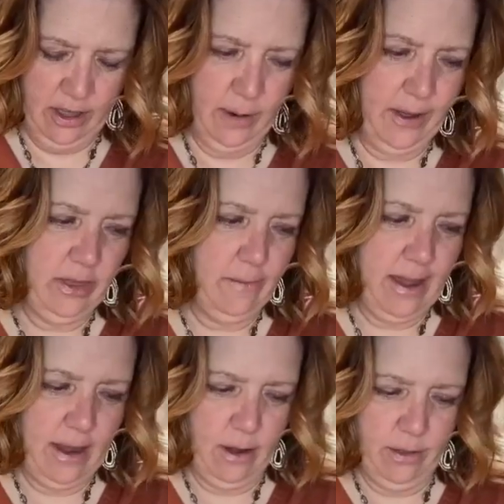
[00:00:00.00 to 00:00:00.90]
I hadn't thought about the
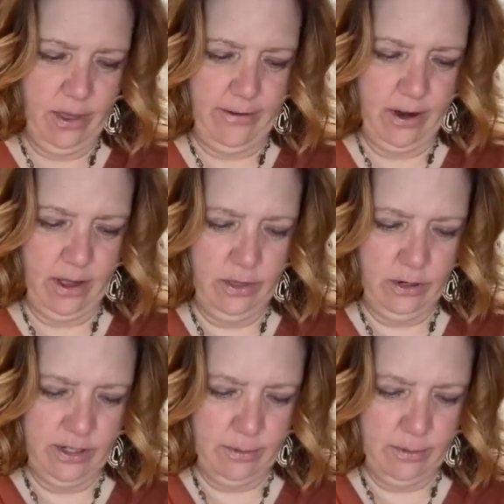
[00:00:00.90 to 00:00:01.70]
mouth. There's